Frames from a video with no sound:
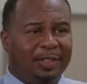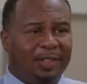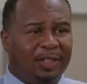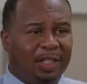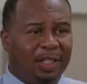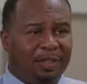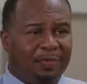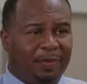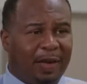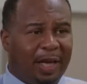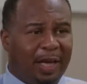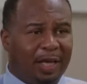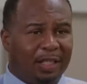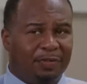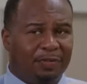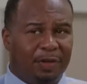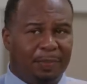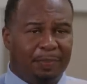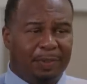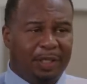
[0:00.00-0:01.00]
like Six Flags
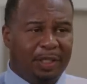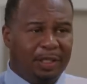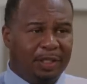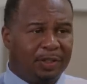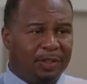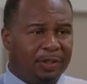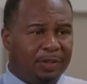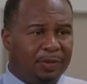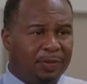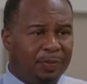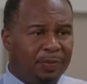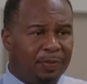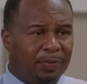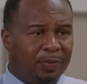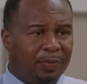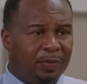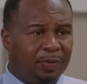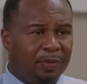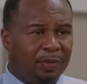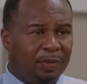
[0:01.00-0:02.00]
for the police. Yes,